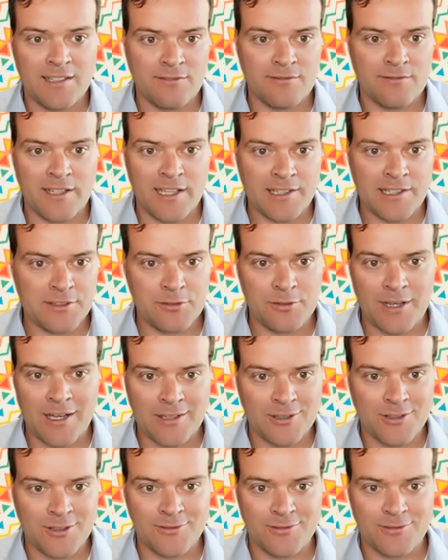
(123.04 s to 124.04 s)
value
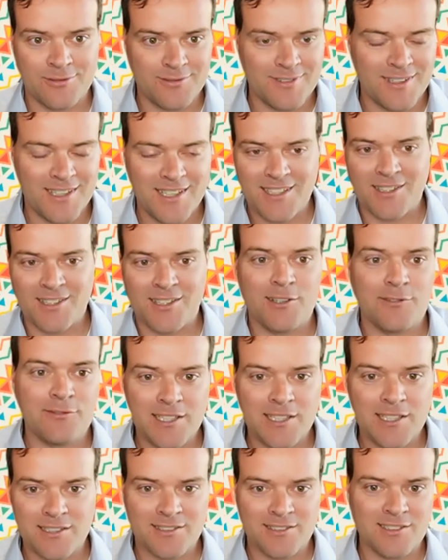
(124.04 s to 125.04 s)
out of
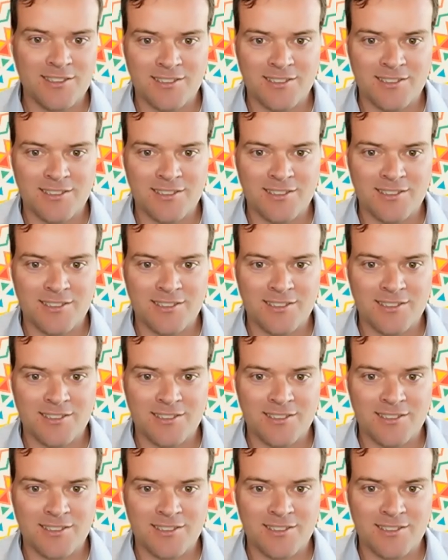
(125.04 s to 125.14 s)
nothing.